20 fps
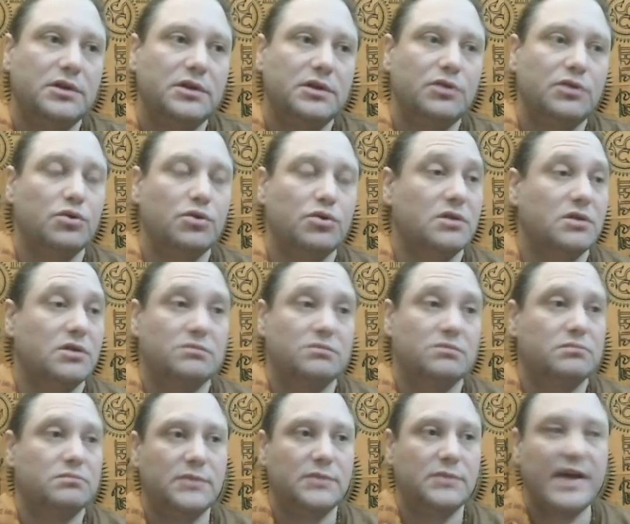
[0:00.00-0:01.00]
You could
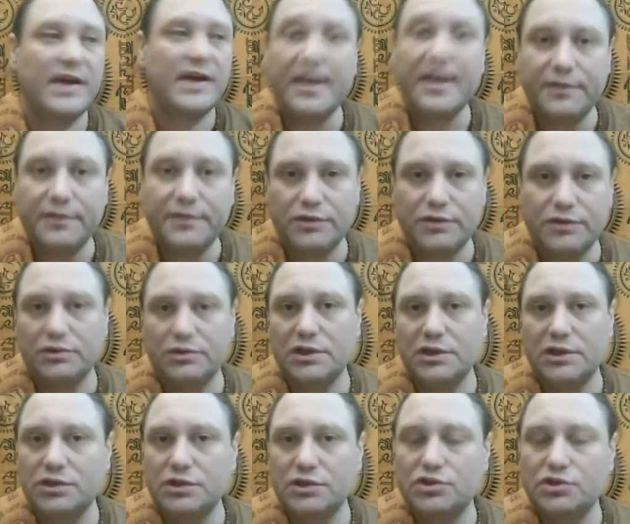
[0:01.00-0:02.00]
add the
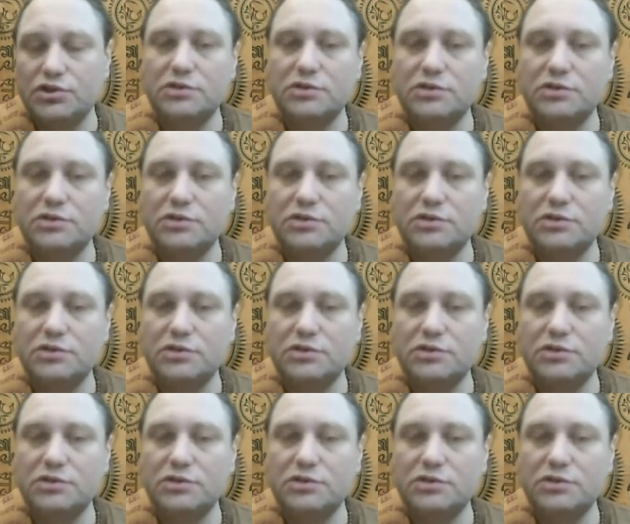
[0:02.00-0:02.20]
religion.